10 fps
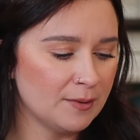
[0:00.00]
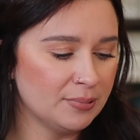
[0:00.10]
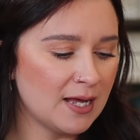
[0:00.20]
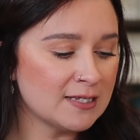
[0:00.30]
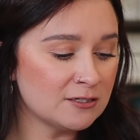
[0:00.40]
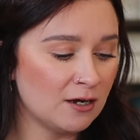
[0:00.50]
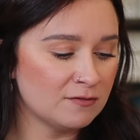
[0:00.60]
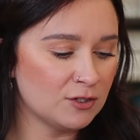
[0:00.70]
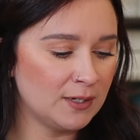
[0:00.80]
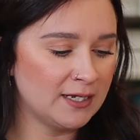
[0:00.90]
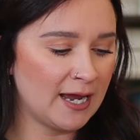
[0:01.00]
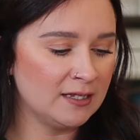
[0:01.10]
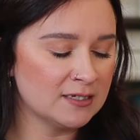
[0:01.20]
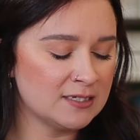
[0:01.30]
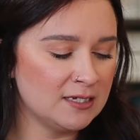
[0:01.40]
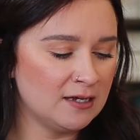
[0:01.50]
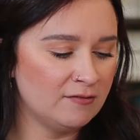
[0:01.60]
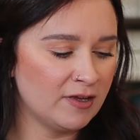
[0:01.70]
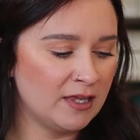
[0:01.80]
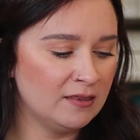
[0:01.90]
Blast Off to a Galaxy
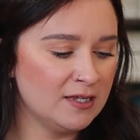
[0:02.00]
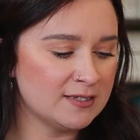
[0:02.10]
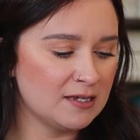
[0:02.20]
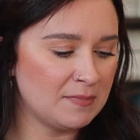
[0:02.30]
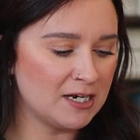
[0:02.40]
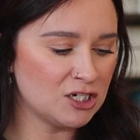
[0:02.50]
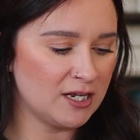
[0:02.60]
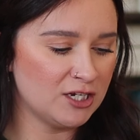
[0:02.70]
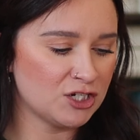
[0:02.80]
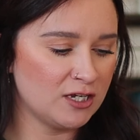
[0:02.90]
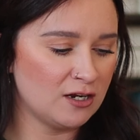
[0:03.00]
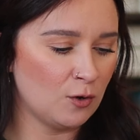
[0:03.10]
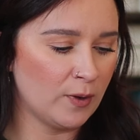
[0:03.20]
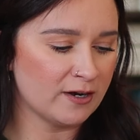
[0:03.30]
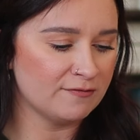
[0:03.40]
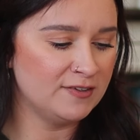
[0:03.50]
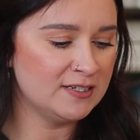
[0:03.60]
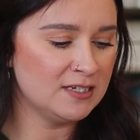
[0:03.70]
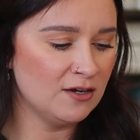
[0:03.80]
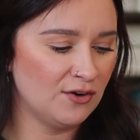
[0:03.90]
of Endless Imagination where
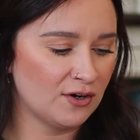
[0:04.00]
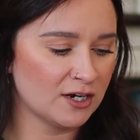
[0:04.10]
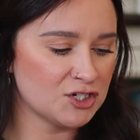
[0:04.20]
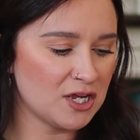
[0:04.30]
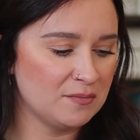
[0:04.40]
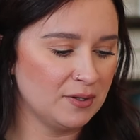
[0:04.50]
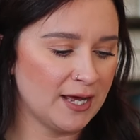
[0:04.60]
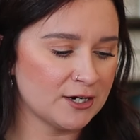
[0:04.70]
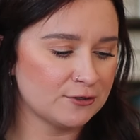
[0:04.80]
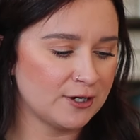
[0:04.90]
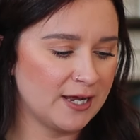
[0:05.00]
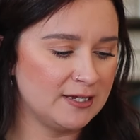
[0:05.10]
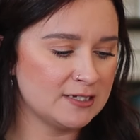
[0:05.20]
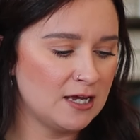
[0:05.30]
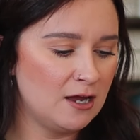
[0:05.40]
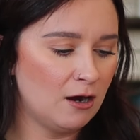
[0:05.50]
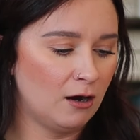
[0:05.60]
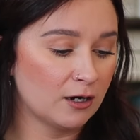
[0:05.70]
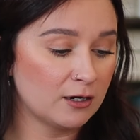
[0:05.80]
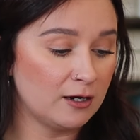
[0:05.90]
fizzy orange and black currant
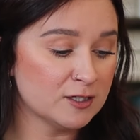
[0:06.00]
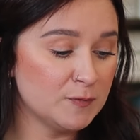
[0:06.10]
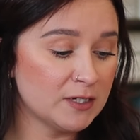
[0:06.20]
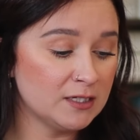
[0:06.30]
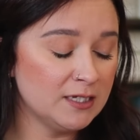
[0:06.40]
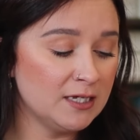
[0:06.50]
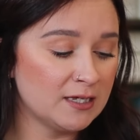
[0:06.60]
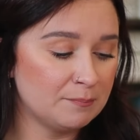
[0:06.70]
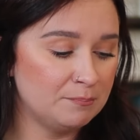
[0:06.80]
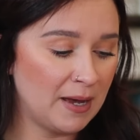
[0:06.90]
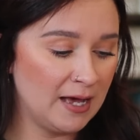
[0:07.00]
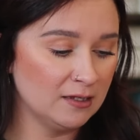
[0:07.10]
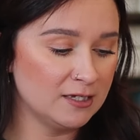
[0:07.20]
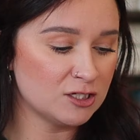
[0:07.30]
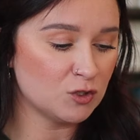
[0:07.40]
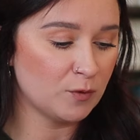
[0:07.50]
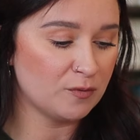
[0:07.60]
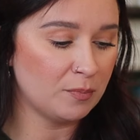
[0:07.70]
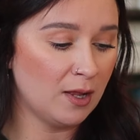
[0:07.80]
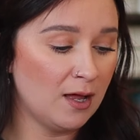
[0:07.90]
are cosmically balanced
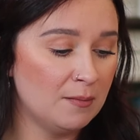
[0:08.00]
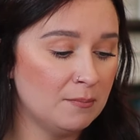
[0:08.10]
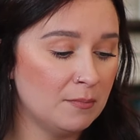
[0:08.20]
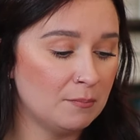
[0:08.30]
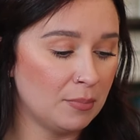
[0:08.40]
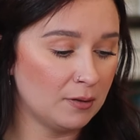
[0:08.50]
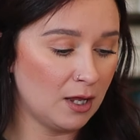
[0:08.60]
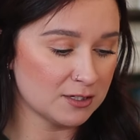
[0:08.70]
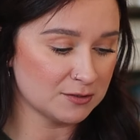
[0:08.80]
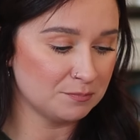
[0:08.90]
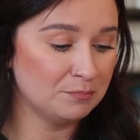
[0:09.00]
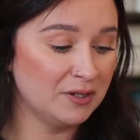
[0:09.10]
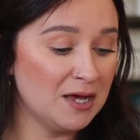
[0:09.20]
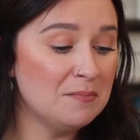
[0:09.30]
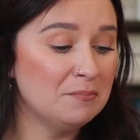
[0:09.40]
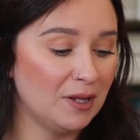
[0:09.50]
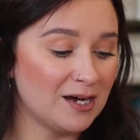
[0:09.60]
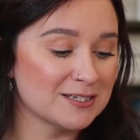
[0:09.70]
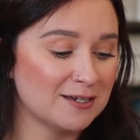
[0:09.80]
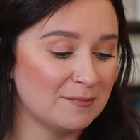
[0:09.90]
with plum, plum
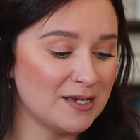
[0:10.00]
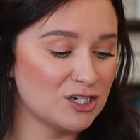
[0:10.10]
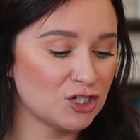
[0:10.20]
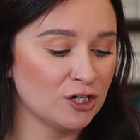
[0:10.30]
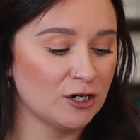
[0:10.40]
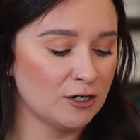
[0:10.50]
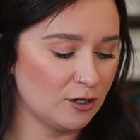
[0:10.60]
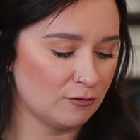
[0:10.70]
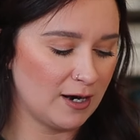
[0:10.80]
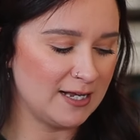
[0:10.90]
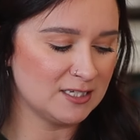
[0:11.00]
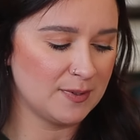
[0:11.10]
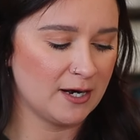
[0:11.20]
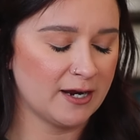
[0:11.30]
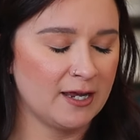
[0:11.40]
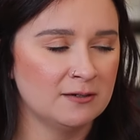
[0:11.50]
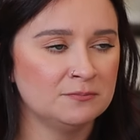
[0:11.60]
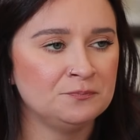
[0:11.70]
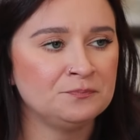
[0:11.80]
blossom and sugared raspberry.